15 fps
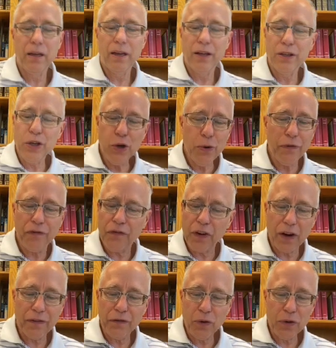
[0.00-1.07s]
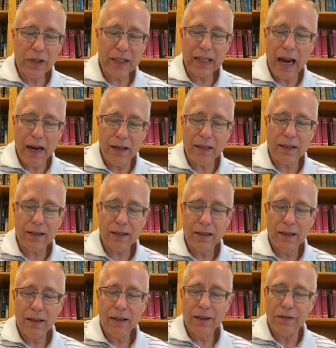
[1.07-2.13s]
You fearful saints,
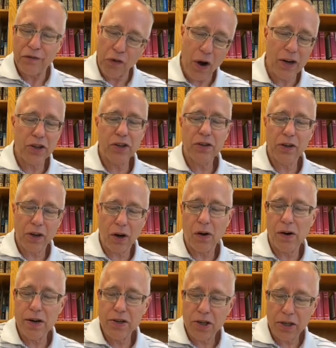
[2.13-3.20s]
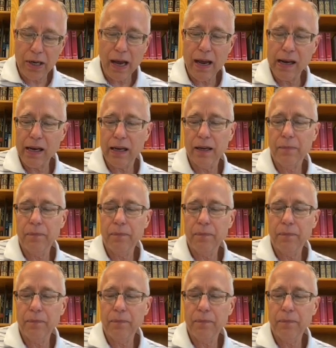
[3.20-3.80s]
fresh courage take.